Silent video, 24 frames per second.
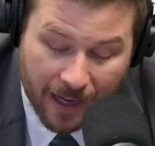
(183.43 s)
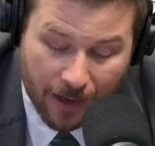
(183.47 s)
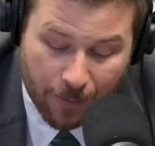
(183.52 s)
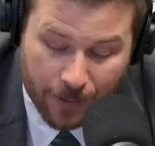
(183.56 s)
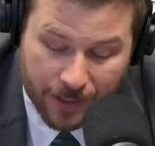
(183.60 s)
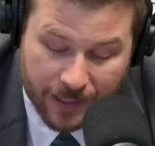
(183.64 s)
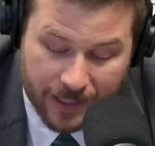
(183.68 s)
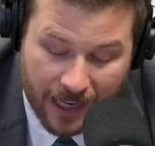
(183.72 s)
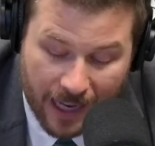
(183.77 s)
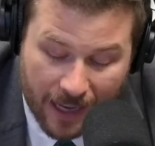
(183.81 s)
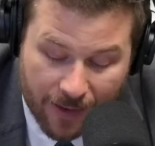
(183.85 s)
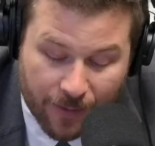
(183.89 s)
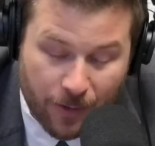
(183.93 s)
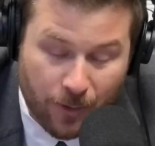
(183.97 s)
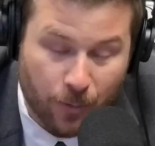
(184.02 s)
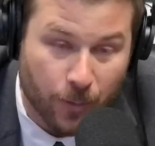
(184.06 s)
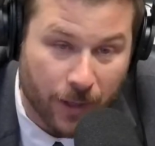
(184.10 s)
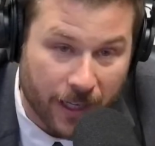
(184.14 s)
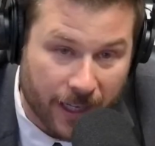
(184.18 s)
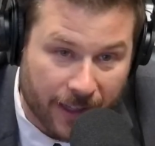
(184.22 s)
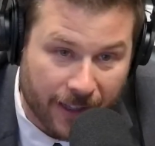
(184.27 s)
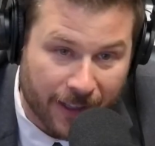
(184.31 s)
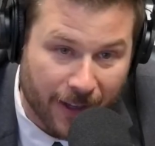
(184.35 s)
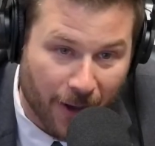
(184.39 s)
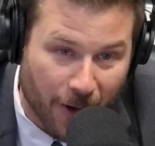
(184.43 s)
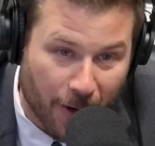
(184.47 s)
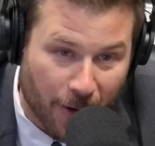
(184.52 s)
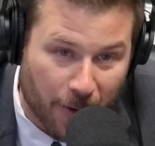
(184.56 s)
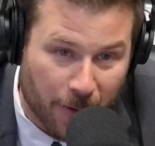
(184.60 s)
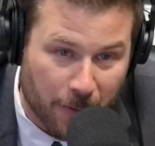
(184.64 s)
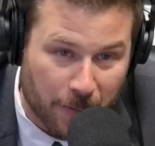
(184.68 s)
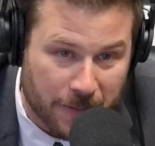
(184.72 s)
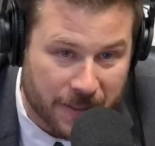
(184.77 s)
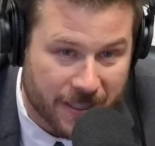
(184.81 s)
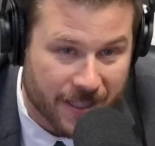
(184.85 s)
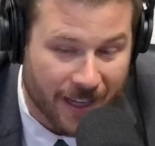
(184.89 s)
with David Weekley
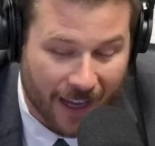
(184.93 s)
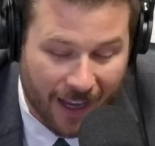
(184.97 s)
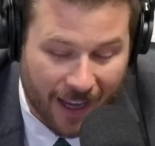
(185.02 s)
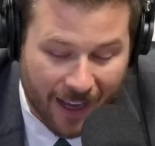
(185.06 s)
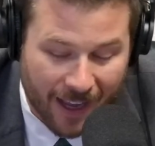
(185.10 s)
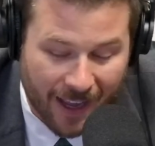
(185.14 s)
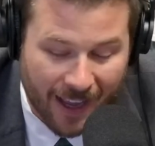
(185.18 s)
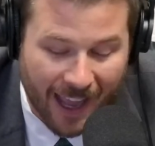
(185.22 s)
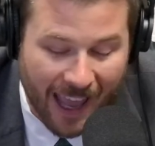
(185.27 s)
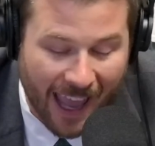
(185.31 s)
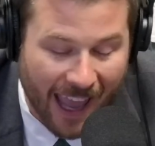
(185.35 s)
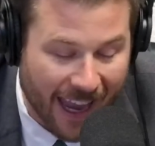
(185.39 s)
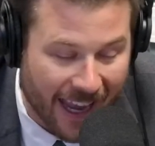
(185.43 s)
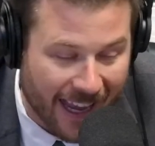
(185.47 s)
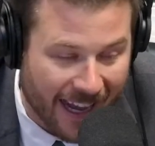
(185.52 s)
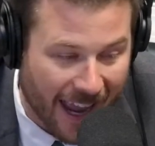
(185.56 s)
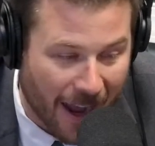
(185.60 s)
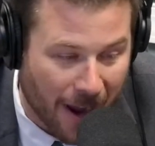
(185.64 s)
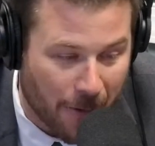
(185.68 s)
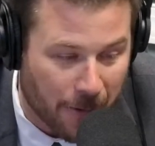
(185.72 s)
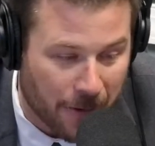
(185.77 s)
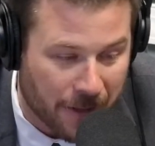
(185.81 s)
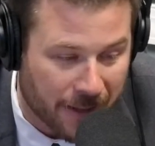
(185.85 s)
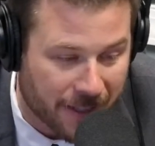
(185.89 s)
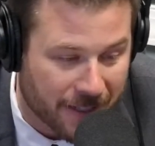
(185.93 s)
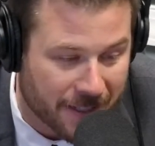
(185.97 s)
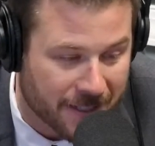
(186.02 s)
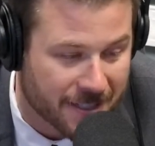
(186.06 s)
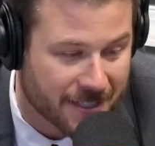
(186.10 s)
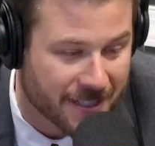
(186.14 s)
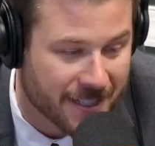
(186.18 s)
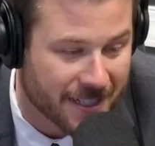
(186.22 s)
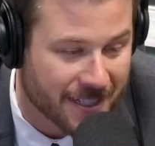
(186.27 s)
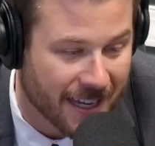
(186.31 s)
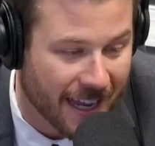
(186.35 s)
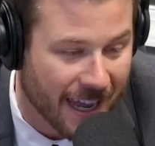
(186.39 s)
Homes hanging out with us
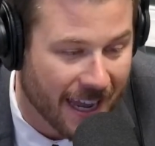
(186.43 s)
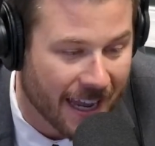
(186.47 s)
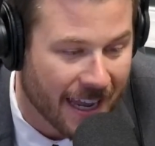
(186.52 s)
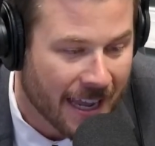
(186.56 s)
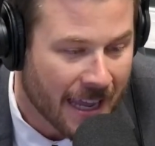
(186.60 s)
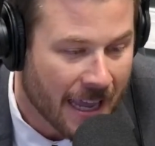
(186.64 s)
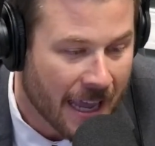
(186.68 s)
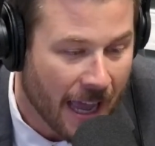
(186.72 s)
today.